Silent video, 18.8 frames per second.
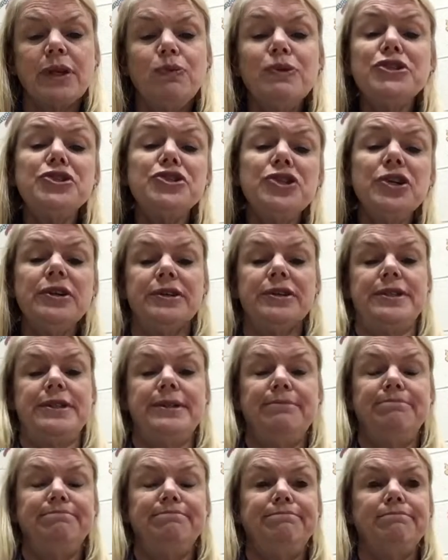was
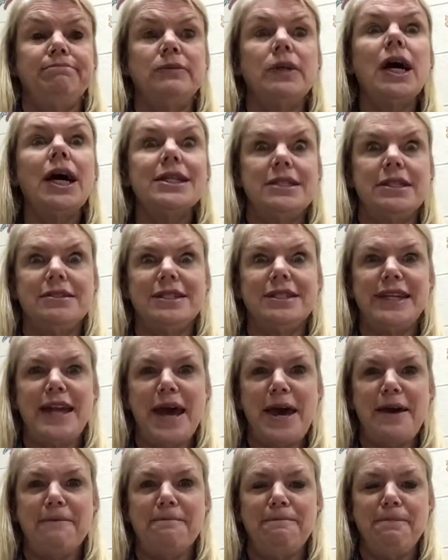dirt, until
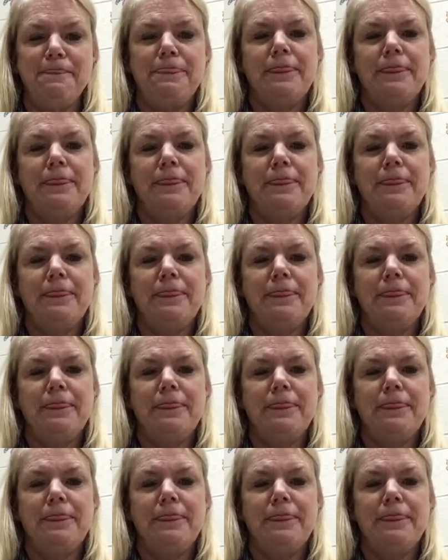today.